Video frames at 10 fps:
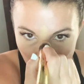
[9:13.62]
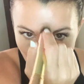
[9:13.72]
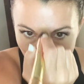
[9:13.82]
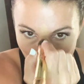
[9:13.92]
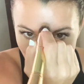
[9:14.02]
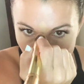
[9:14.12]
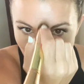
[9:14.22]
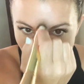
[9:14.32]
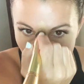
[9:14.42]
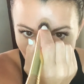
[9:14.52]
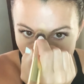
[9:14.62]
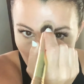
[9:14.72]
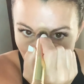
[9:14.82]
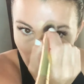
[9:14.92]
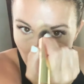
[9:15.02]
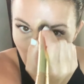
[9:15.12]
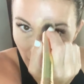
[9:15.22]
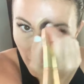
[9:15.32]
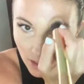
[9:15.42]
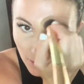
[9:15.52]
gonna brush a little here,
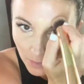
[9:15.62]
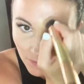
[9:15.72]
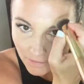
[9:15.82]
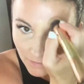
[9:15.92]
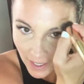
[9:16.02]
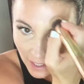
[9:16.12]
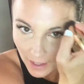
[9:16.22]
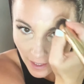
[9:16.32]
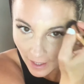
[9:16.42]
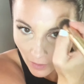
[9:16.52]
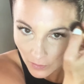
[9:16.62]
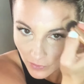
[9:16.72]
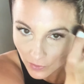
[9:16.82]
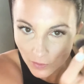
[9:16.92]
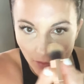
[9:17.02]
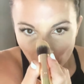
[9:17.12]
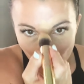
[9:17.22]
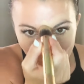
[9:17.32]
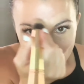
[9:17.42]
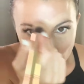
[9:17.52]
and then I'm gonna fan it out.
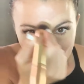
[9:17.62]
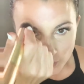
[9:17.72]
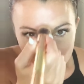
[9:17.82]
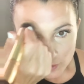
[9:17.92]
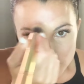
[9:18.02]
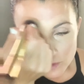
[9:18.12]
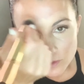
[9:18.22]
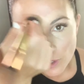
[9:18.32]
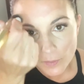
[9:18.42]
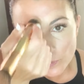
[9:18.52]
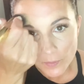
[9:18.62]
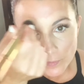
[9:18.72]
So,